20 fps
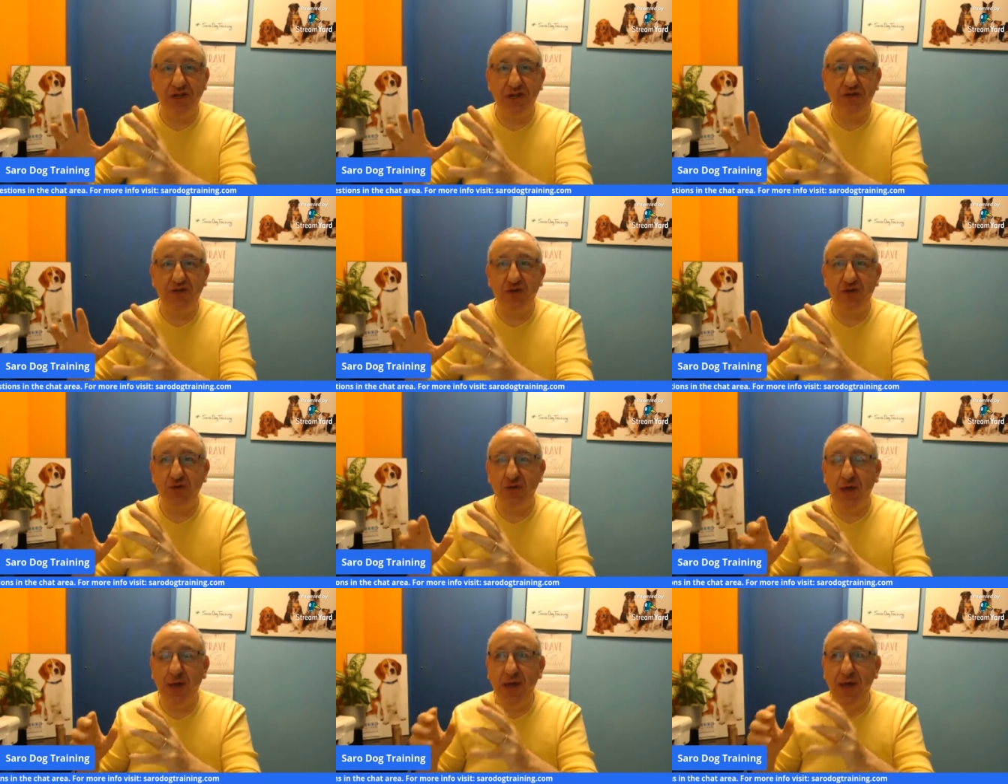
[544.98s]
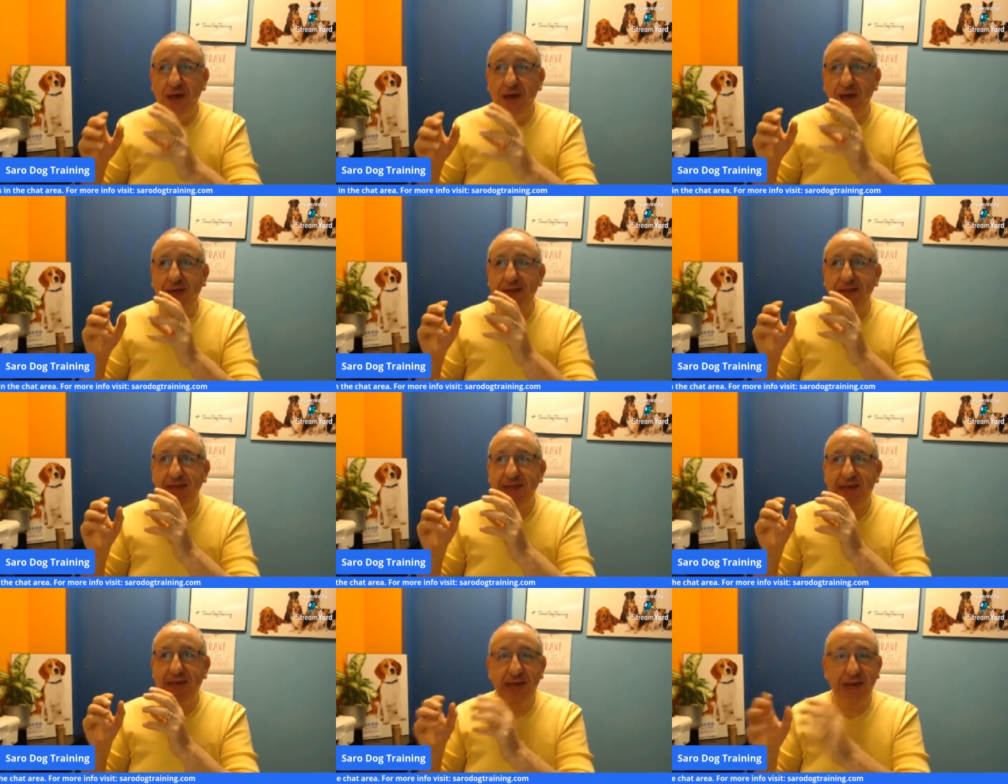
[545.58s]
issue,
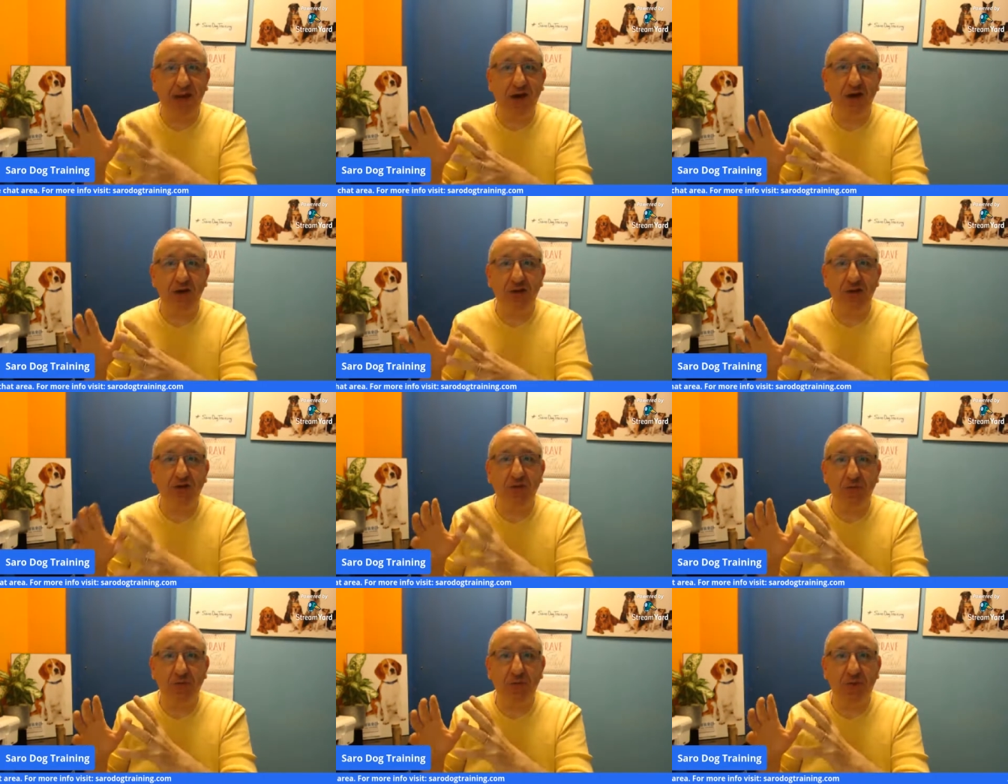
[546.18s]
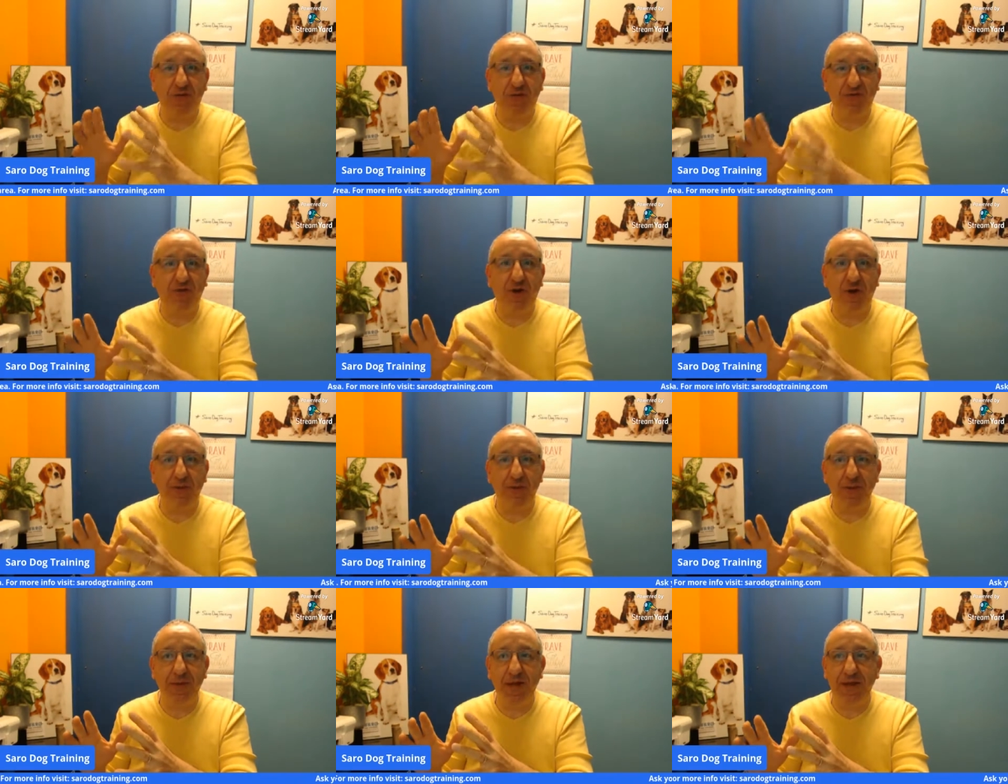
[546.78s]
and they cannot
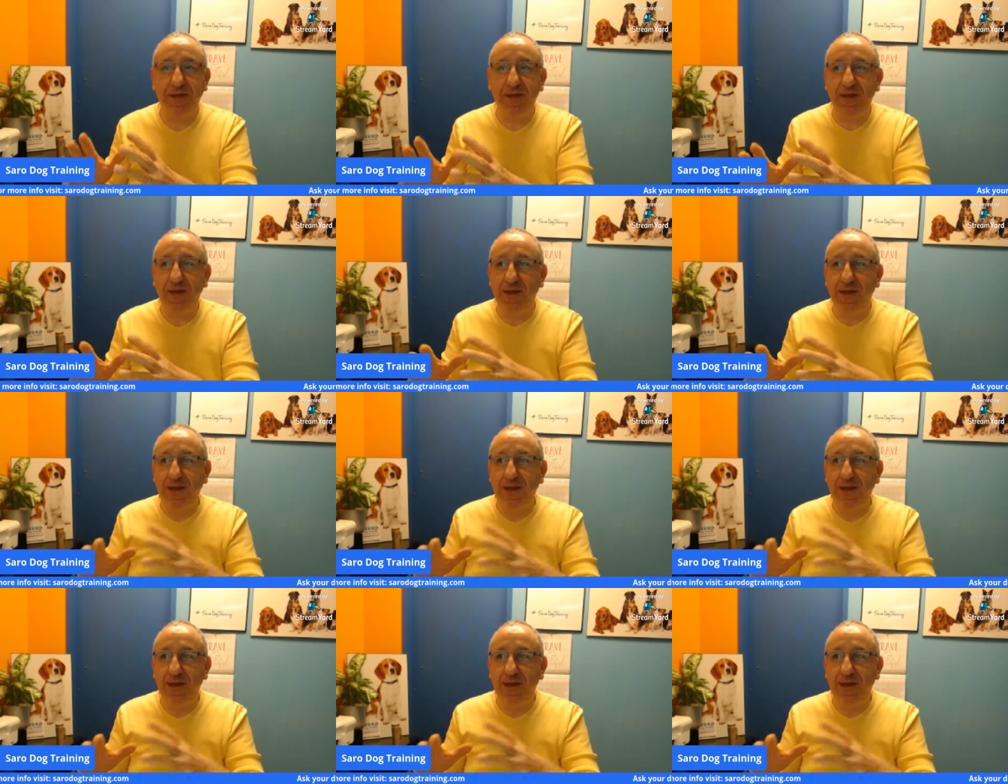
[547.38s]
perform it